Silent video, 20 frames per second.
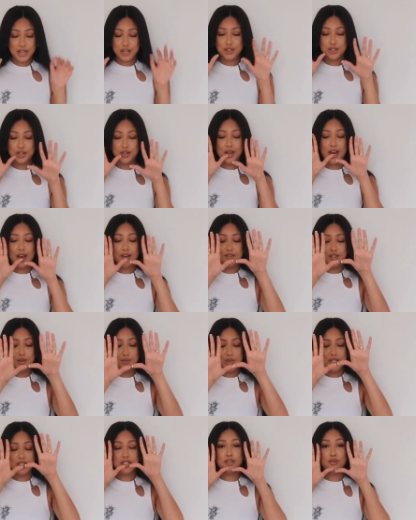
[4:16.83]
You don't have
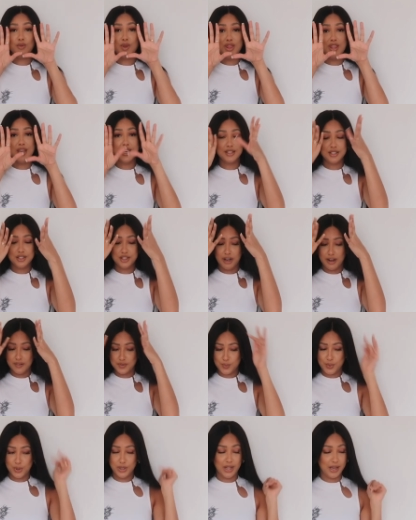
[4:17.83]
to be doing this. You don't
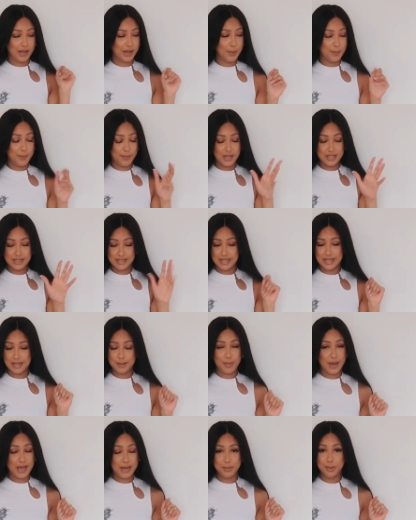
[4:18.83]
have to put like a
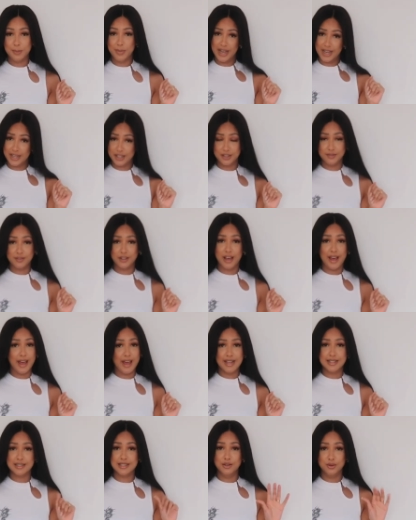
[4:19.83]
buddy paper bag over your
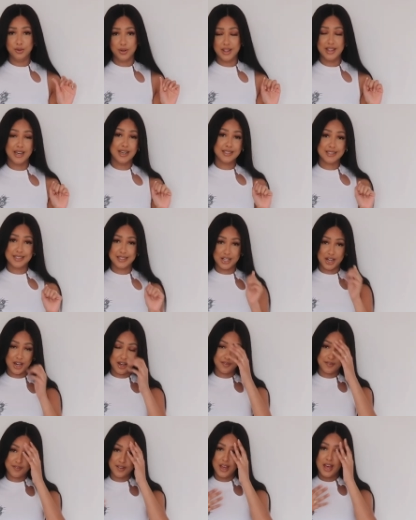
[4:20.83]
head and all of that
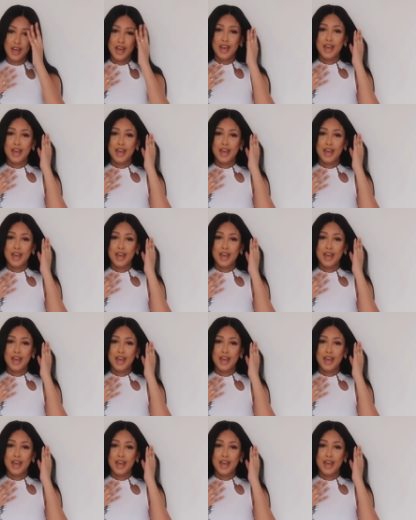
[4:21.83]
stuff.